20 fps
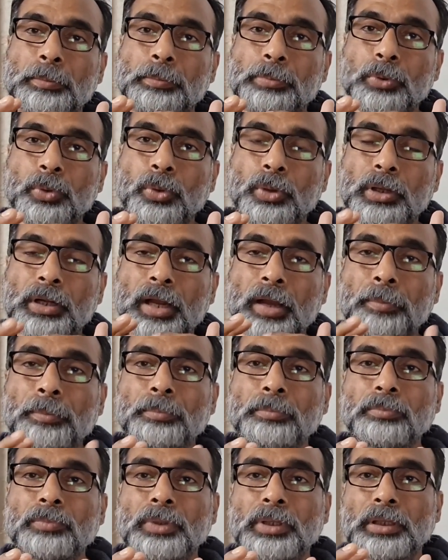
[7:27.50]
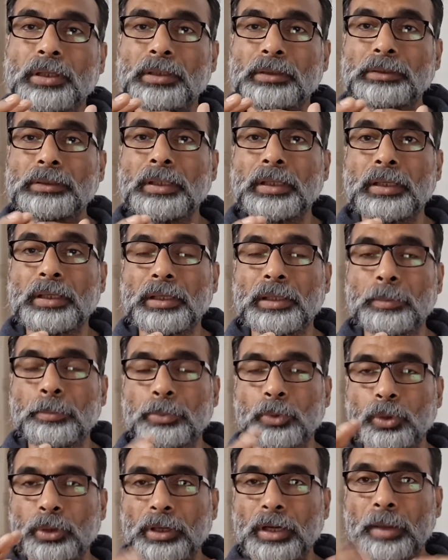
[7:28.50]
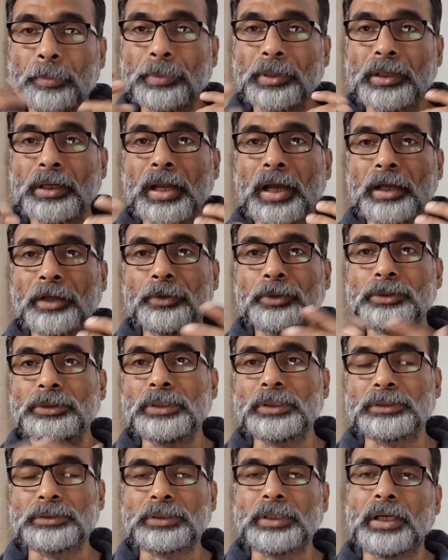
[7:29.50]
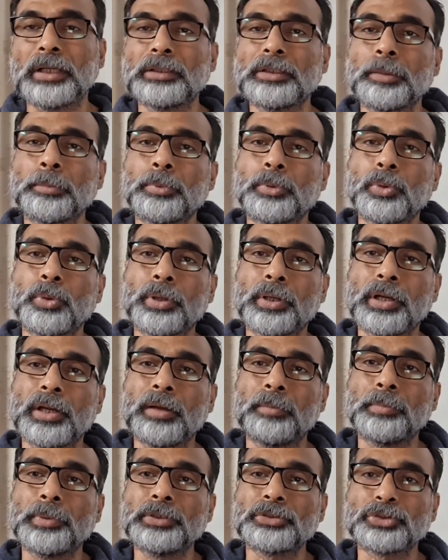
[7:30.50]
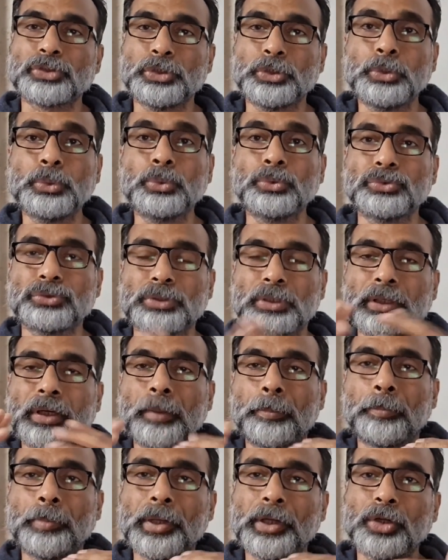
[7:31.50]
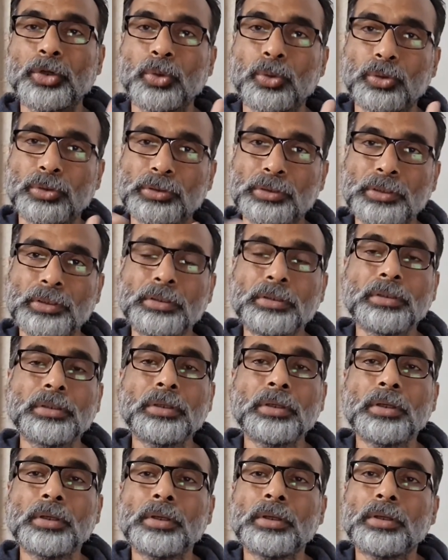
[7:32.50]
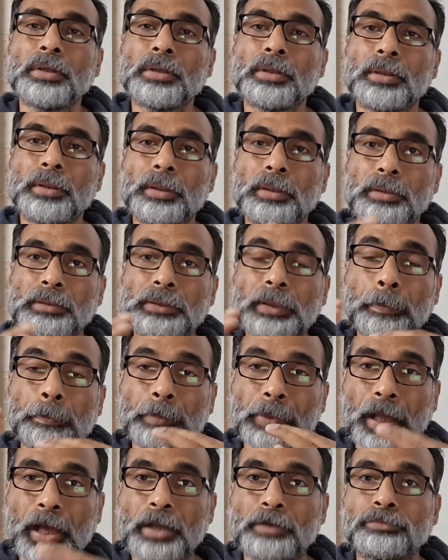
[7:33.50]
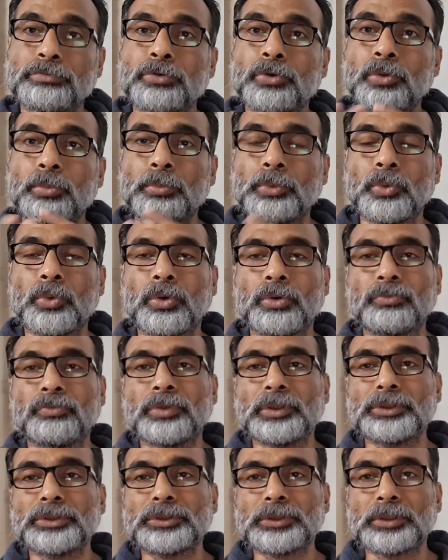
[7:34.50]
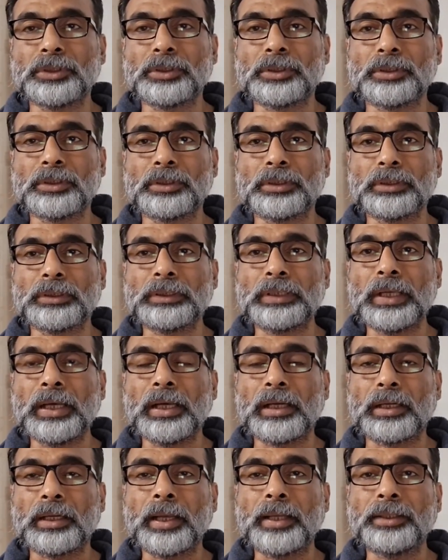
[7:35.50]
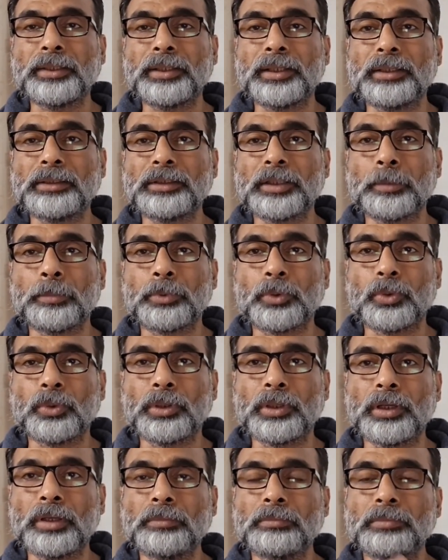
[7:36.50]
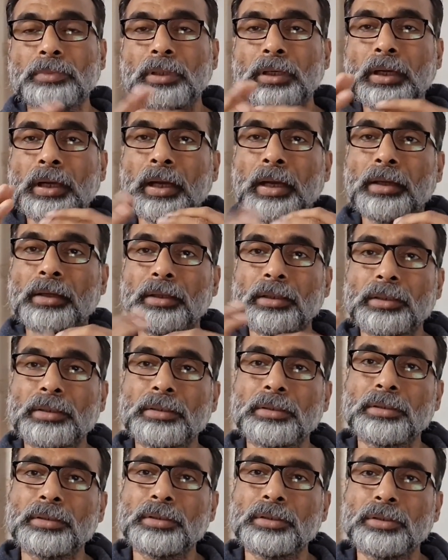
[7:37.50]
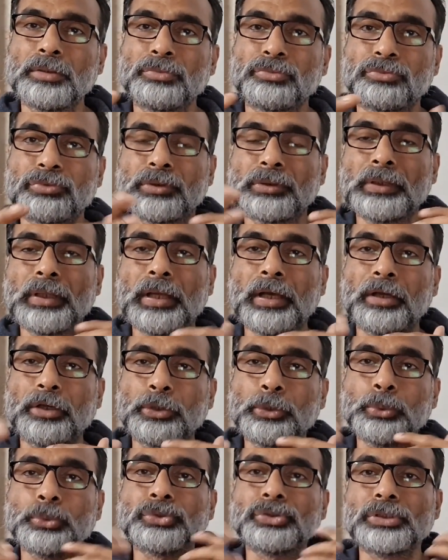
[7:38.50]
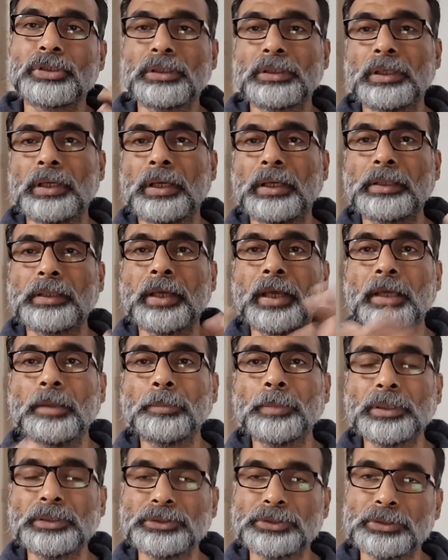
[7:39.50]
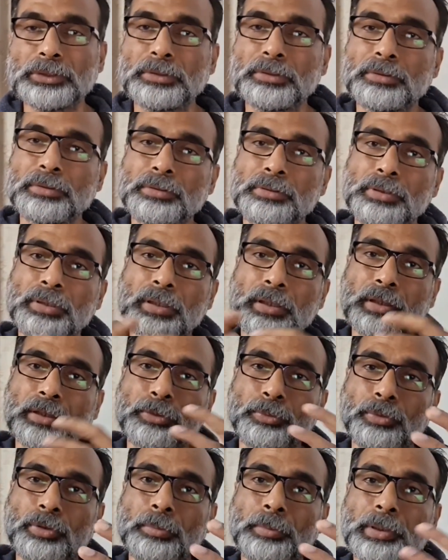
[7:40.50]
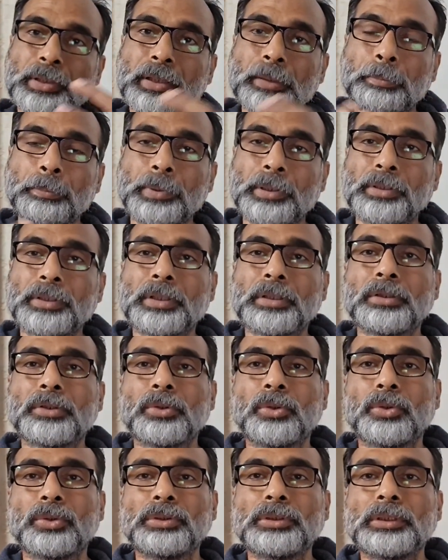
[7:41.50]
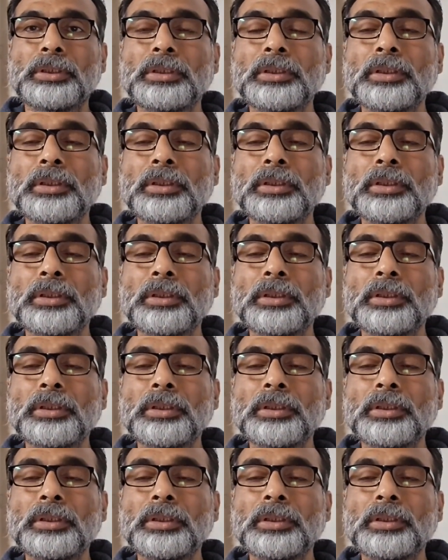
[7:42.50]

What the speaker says: programming languages that the programmers use depend on the platform on which they are writing the program, and if they are using a game engine, that will be dependent on